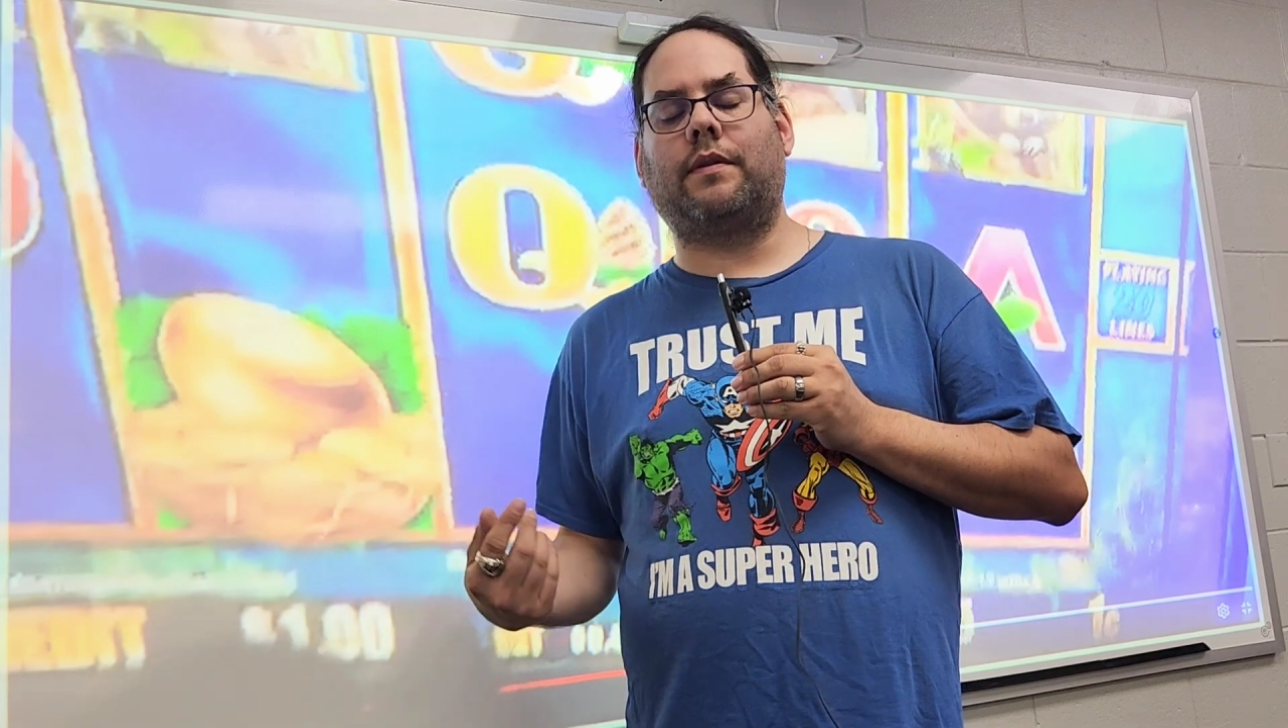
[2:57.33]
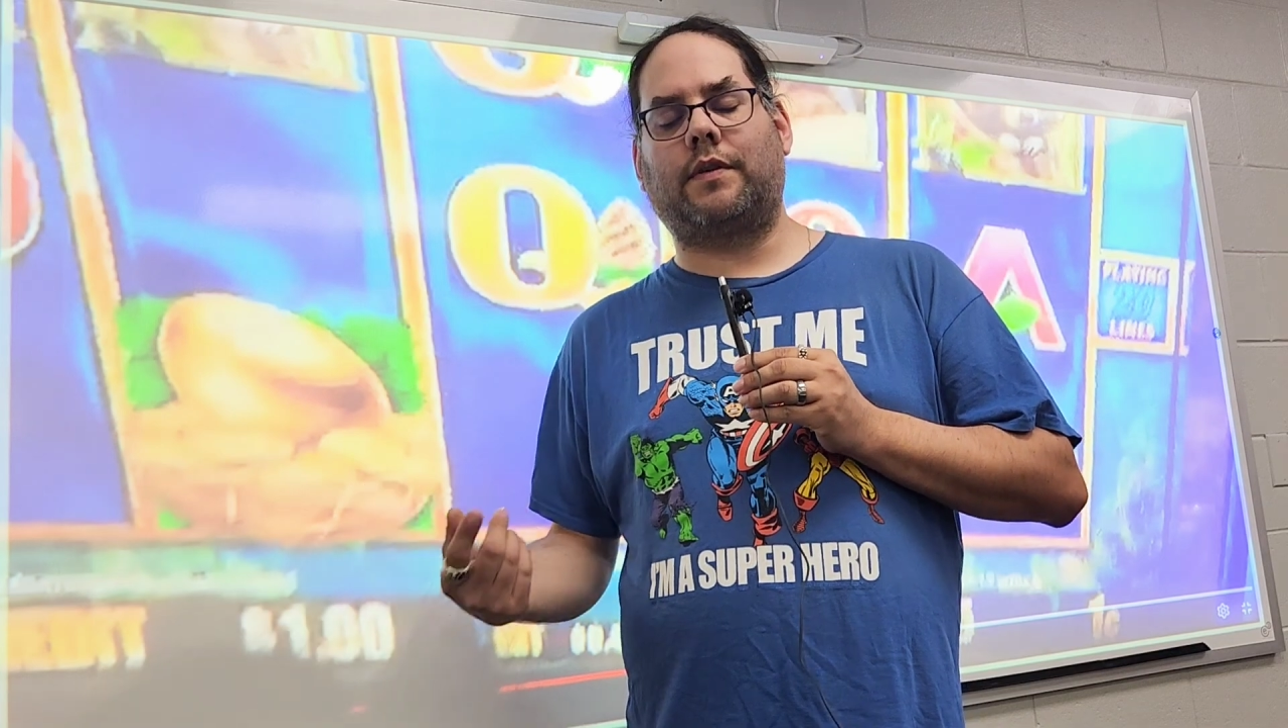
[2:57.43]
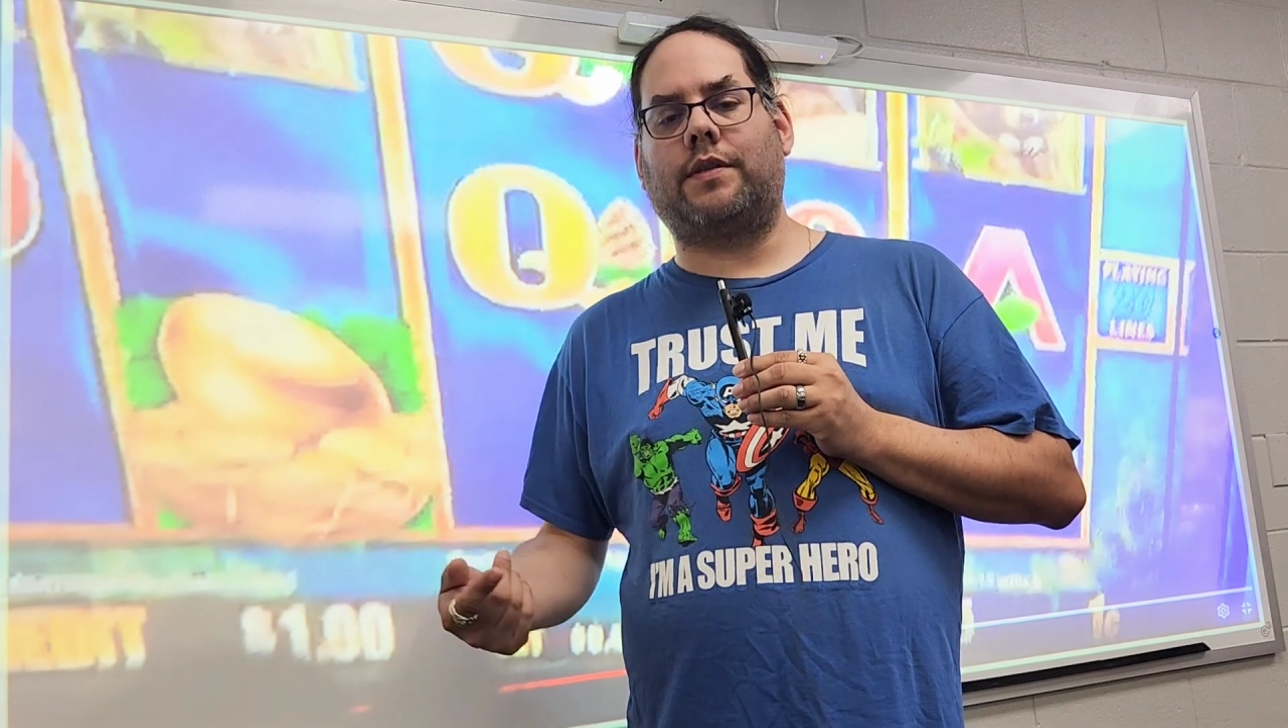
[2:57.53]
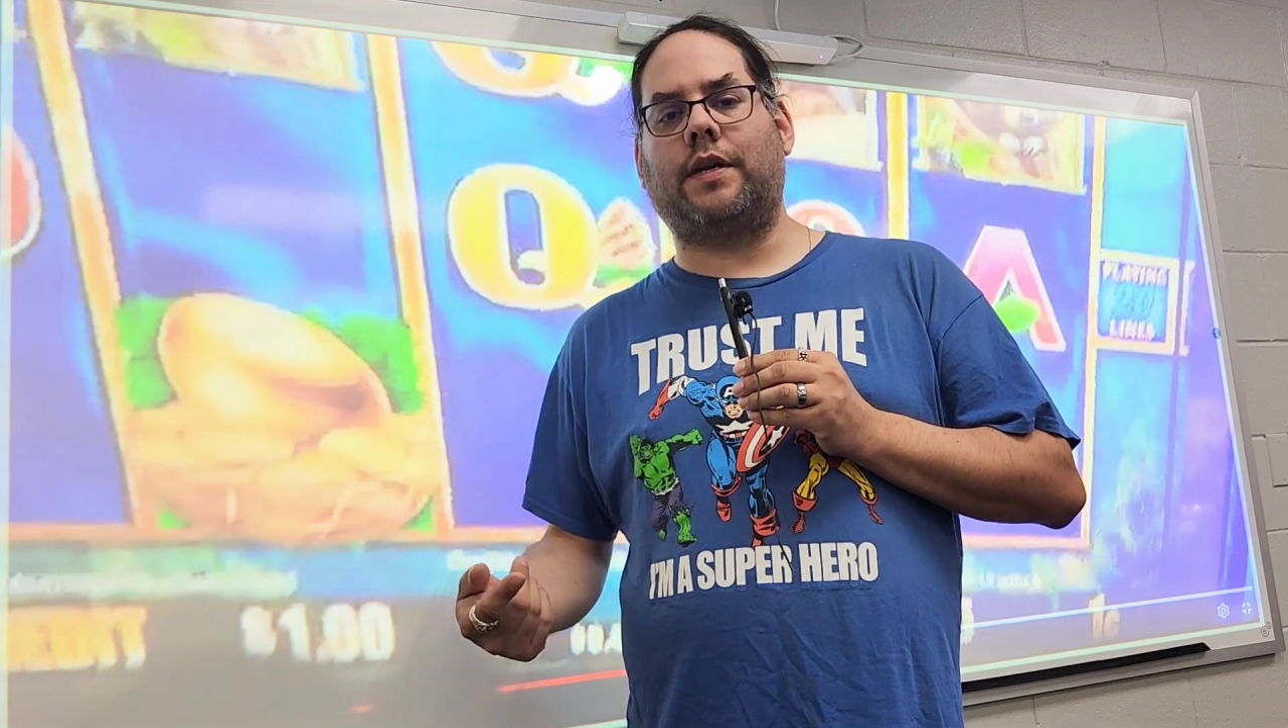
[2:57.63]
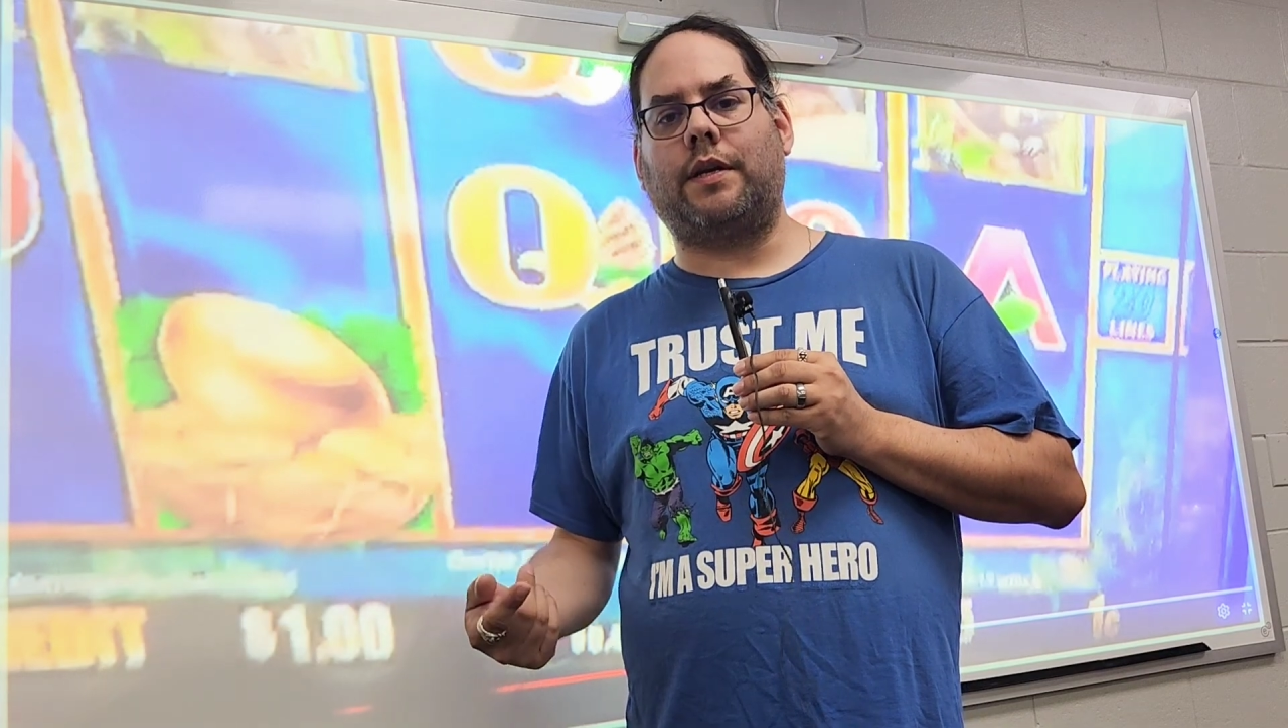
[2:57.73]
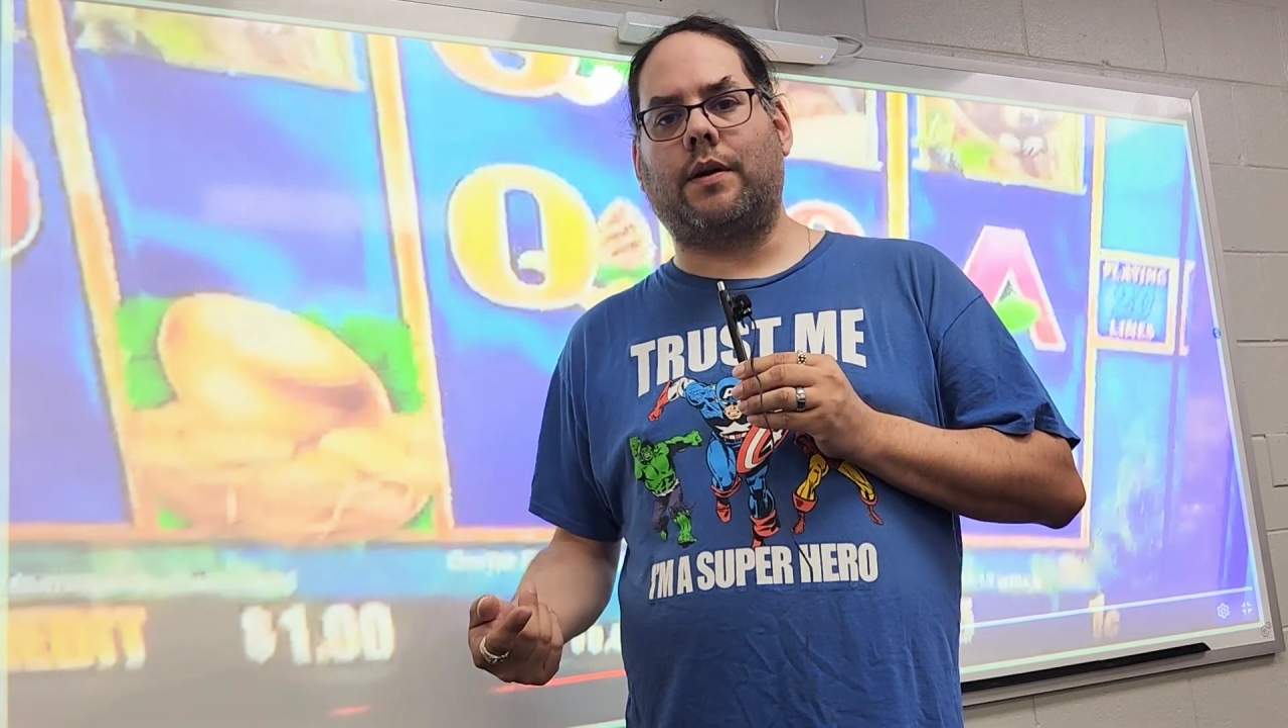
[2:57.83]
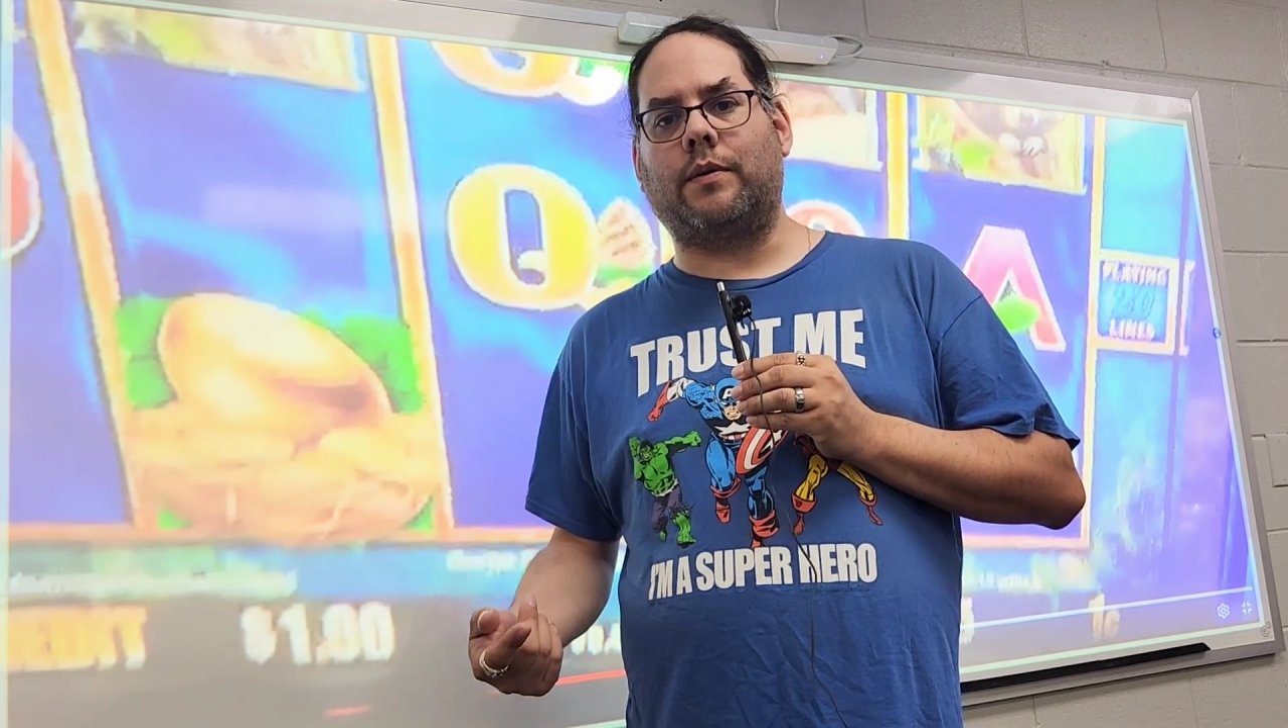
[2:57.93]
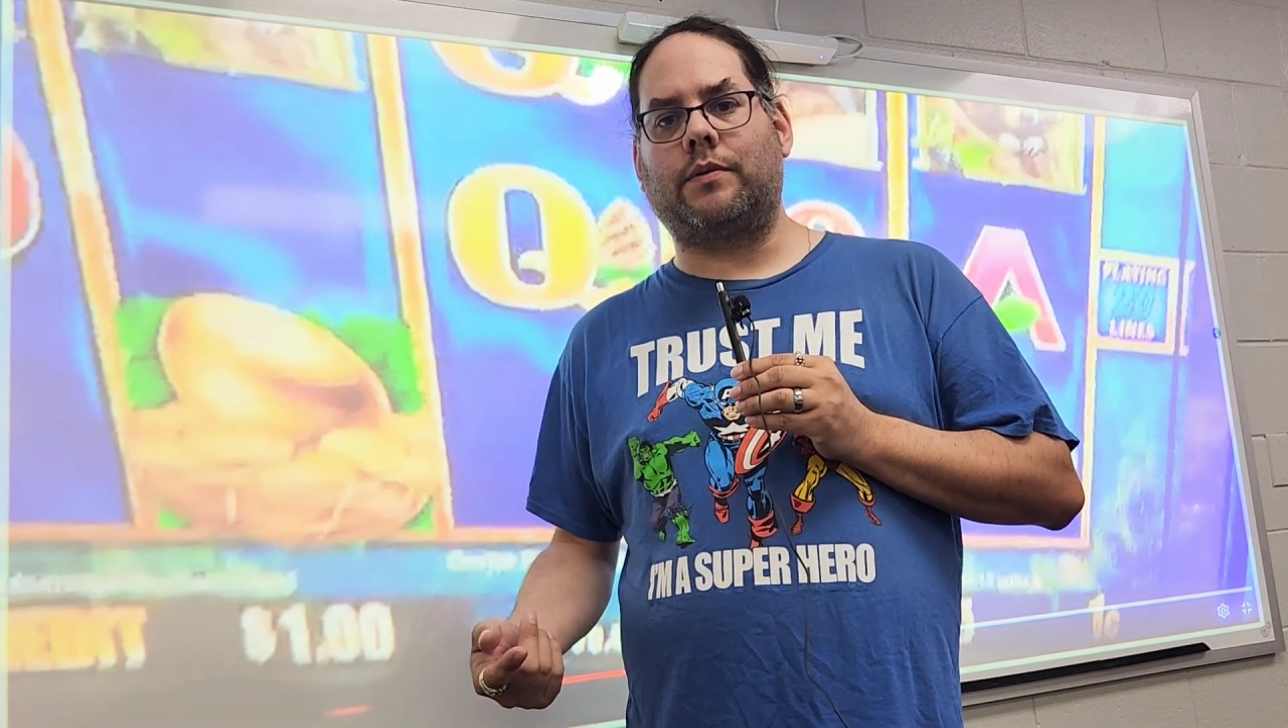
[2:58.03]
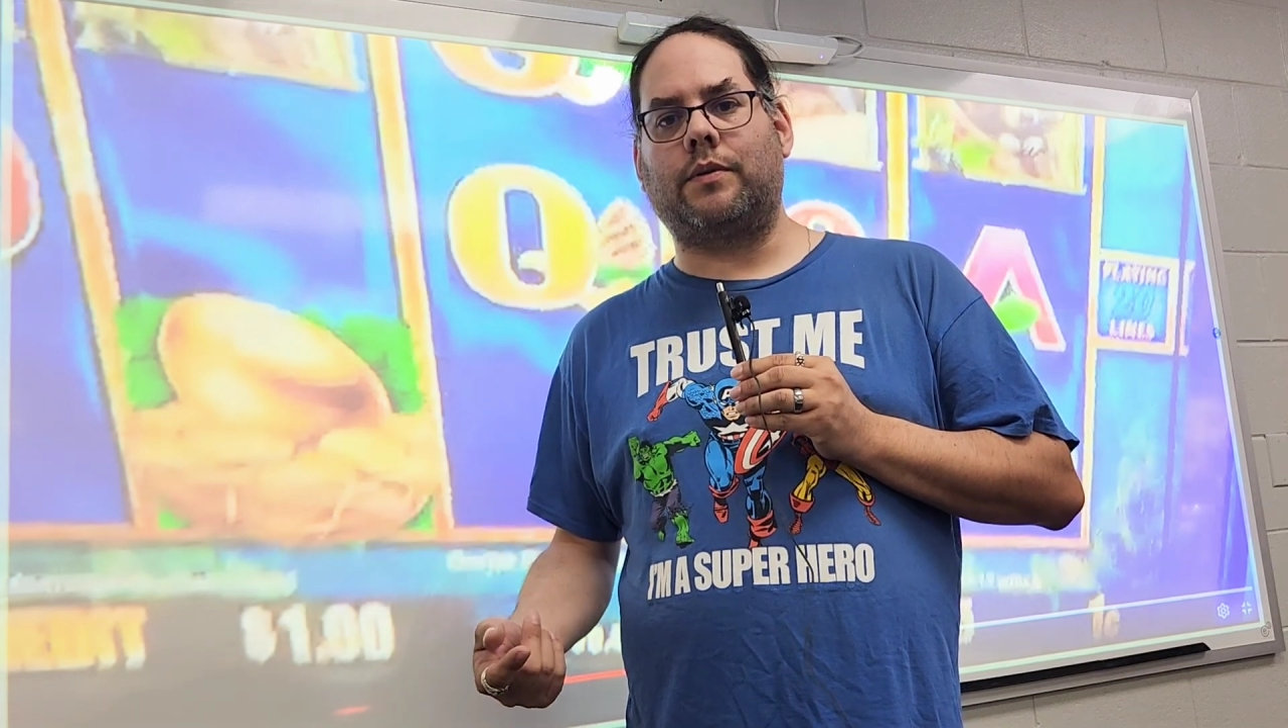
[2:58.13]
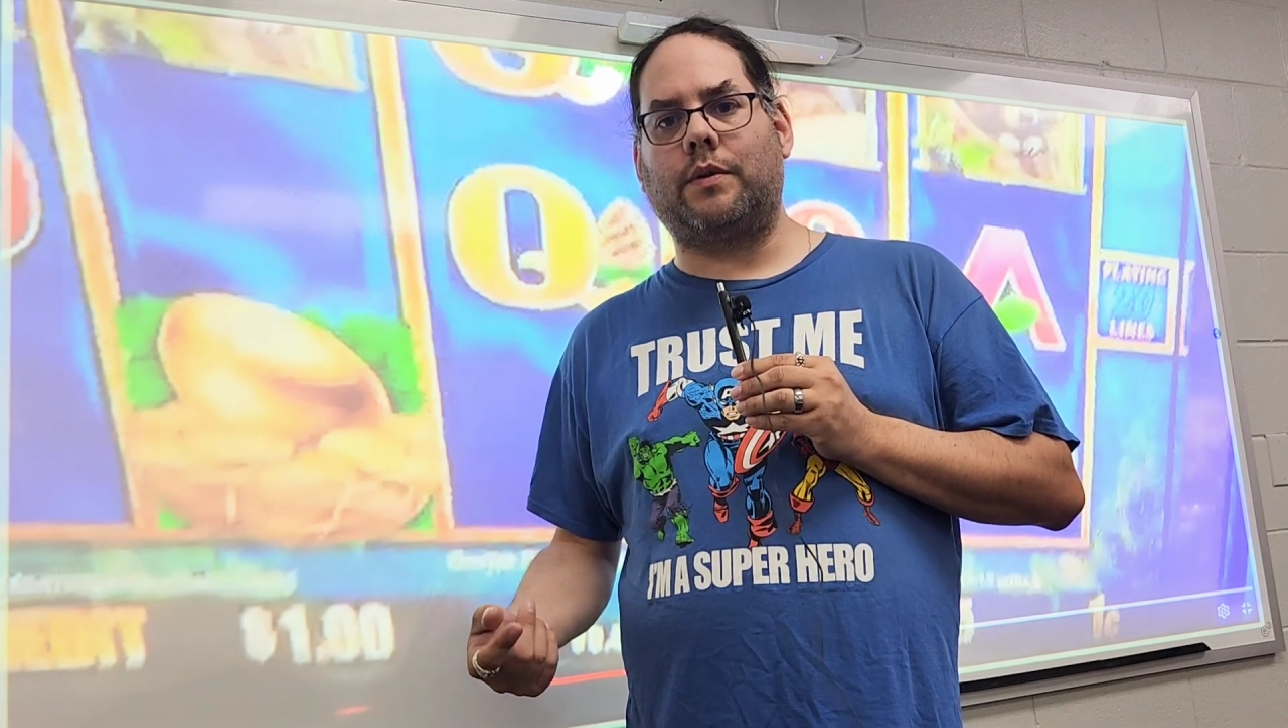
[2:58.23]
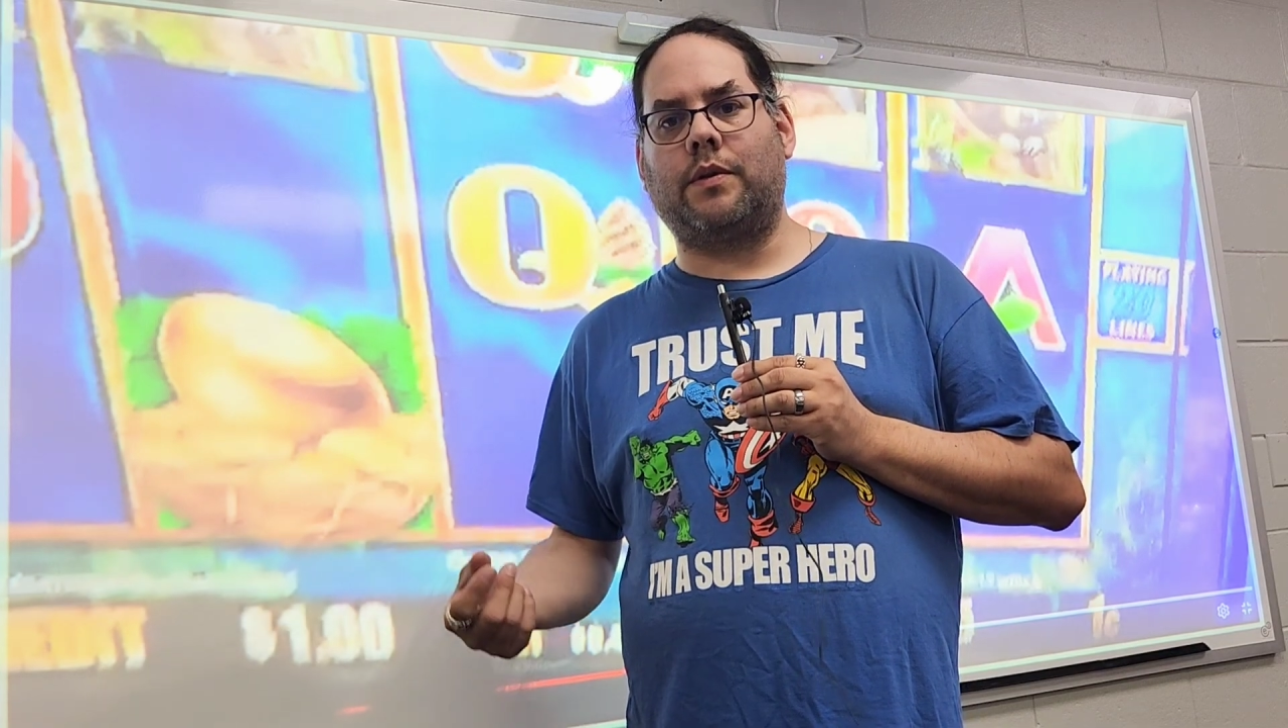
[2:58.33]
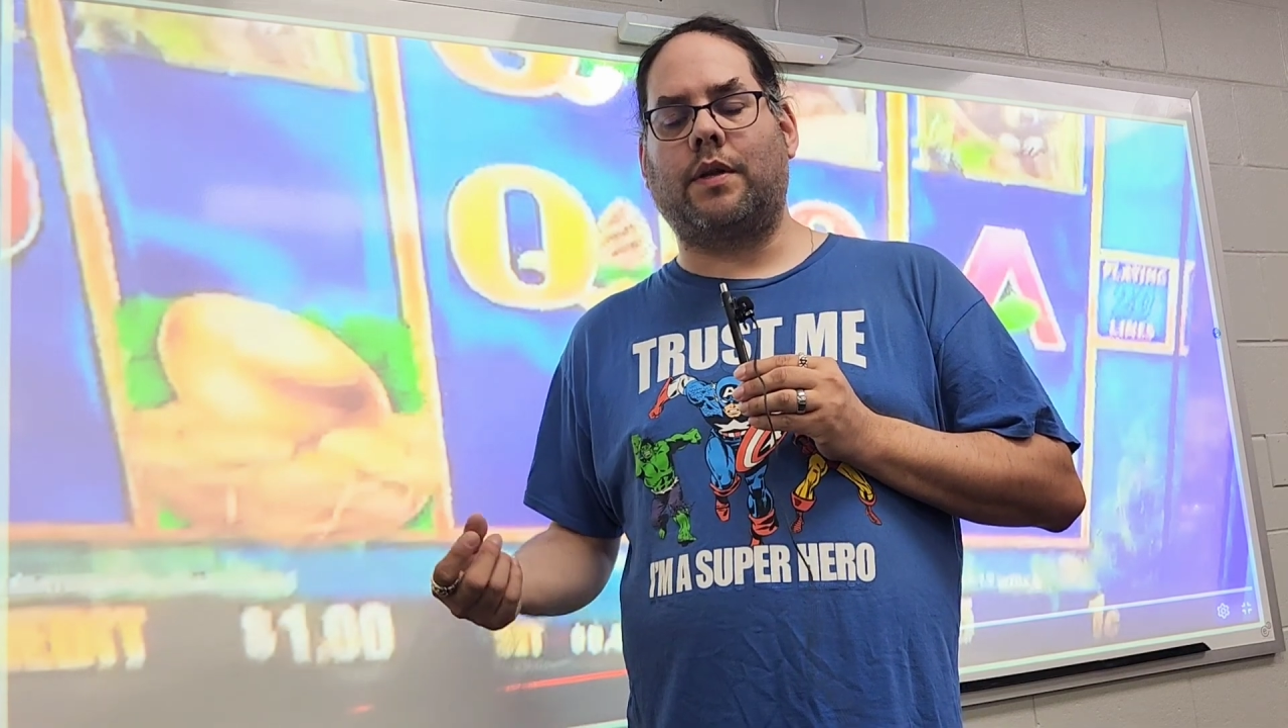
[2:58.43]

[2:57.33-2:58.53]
casinos,